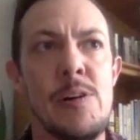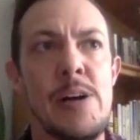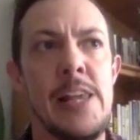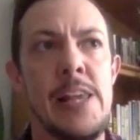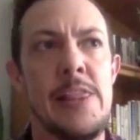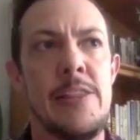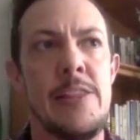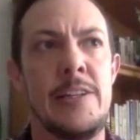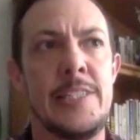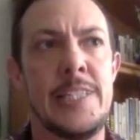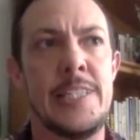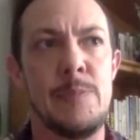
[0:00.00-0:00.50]
and
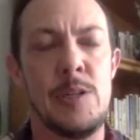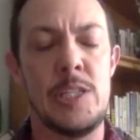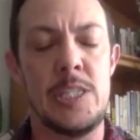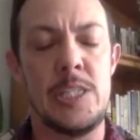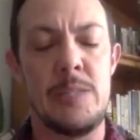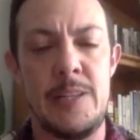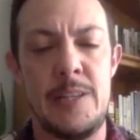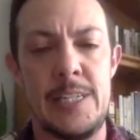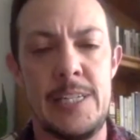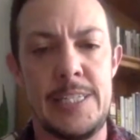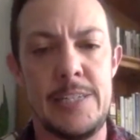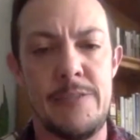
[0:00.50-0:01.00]
they're supposed to
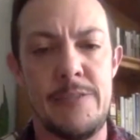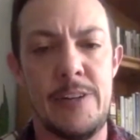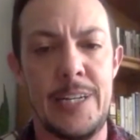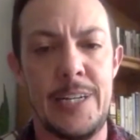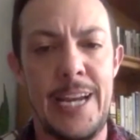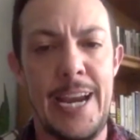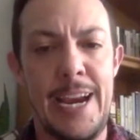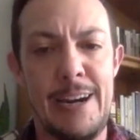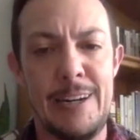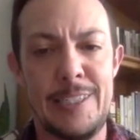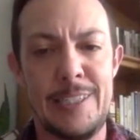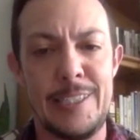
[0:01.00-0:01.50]
be these different
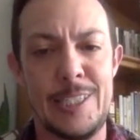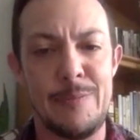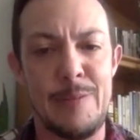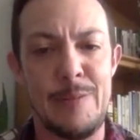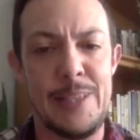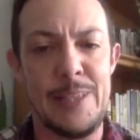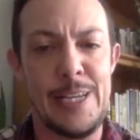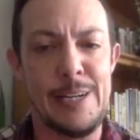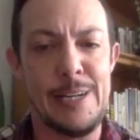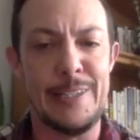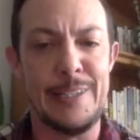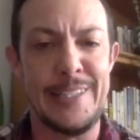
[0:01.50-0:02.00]
characters, but
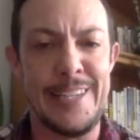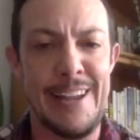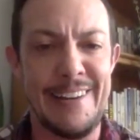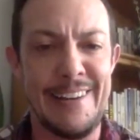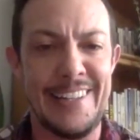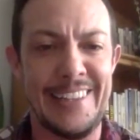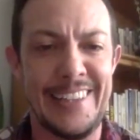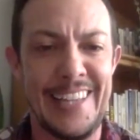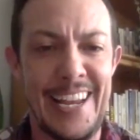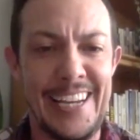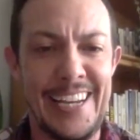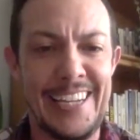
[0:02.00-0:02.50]
they all sound
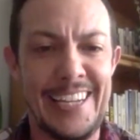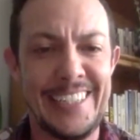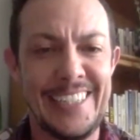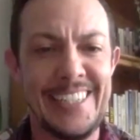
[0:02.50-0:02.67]
alike.